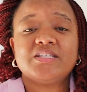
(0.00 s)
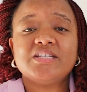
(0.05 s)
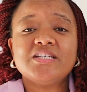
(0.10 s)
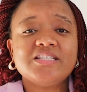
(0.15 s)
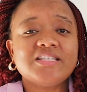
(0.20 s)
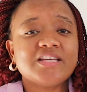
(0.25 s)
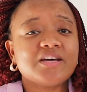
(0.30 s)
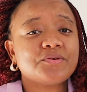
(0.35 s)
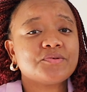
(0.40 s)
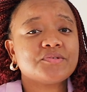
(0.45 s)

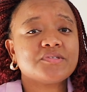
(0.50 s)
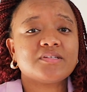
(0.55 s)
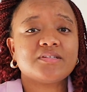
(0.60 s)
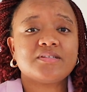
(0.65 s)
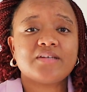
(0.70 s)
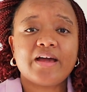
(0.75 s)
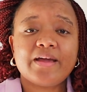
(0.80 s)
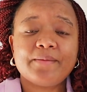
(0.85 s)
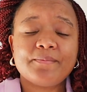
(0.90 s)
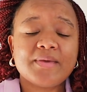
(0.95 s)
details, the
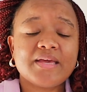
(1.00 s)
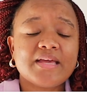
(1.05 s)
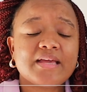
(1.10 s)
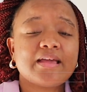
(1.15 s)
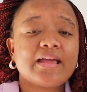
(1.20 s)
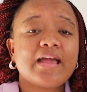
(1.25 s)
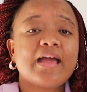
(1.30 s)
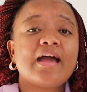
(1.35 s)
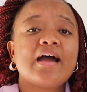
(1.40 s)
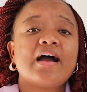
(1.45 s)

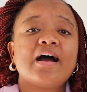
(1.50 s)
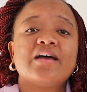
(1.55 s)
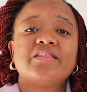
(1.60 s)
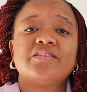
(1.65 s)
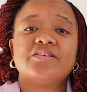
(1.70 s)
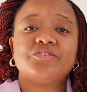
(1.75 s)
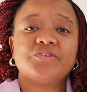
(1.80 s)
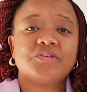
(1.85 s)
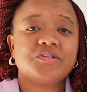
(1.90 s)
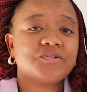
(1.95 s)
timing, and
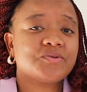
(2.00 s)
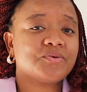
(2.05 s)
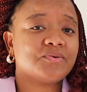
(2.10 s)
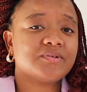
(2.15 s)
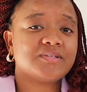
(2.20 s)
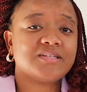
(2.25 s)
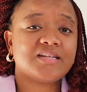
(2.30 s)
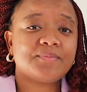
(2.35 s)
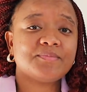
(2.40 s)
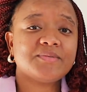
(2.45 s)
the dress
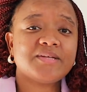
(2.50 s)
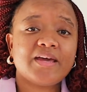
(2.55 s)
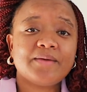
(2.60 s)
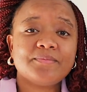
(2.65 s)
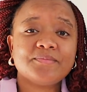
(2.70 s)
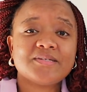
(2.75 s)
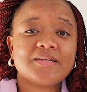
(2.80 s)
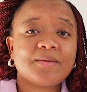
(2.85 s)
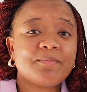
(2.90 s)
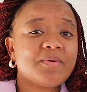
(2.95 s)
code.
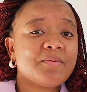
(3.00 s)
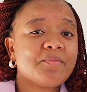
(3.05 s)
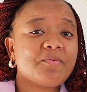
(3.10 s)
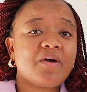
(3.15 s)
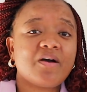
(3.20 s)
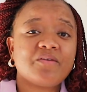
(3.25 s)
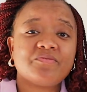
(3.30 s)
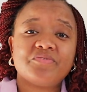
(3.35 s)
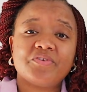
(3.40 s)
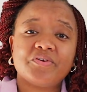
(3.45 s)
Sometimes some people
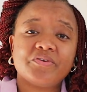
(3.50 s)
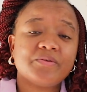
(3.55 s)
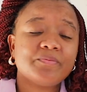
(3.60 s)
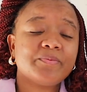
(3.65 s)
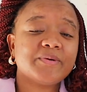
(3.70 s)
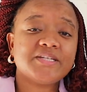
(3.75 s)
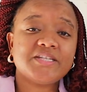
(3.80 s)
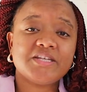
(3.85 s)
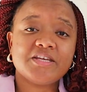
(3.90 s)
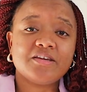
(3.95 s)
are very
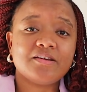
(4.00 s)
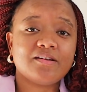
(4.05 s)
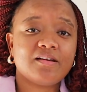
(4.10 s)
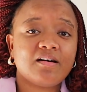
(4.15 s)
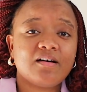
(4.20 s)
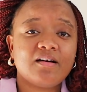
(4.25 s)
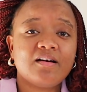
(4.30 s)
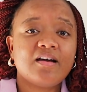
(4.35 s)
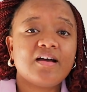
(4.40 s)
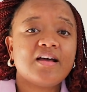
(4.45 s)

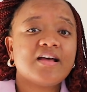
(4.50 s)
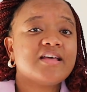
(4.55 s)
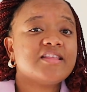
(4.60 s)
particular.